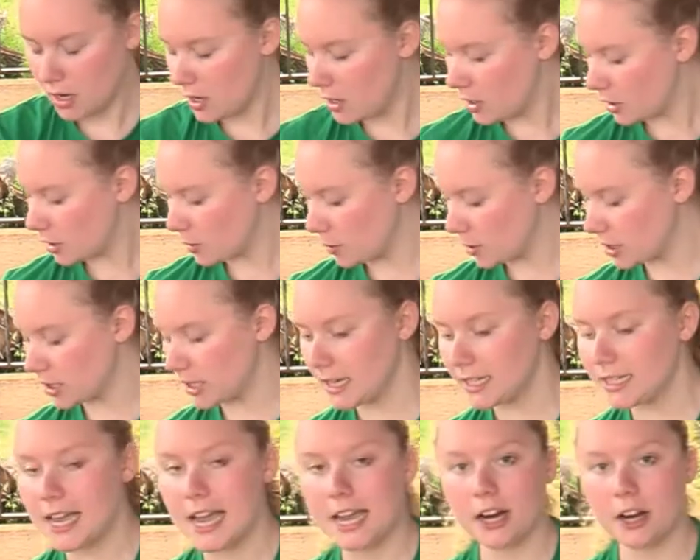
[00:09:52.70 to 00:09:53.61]
So we're just going
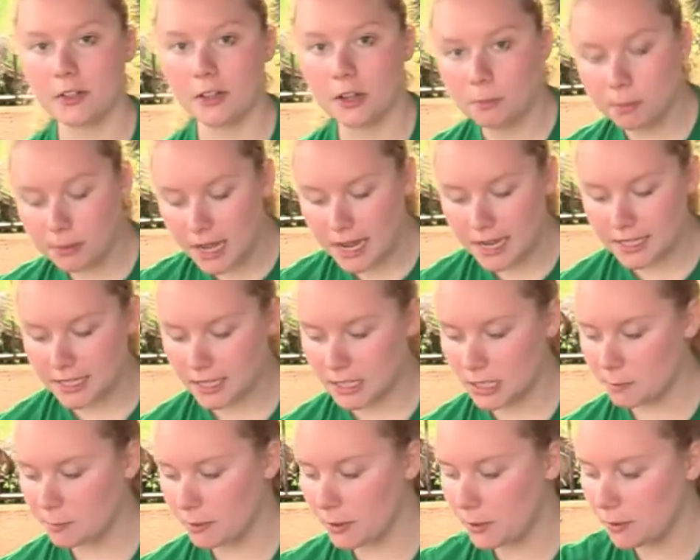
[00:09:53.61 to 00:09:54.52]
to take our little plastic
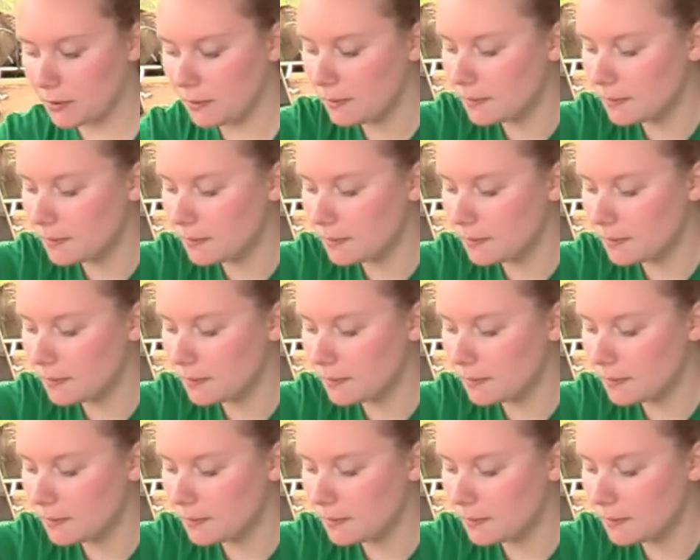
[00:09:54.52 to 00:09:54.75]
spoon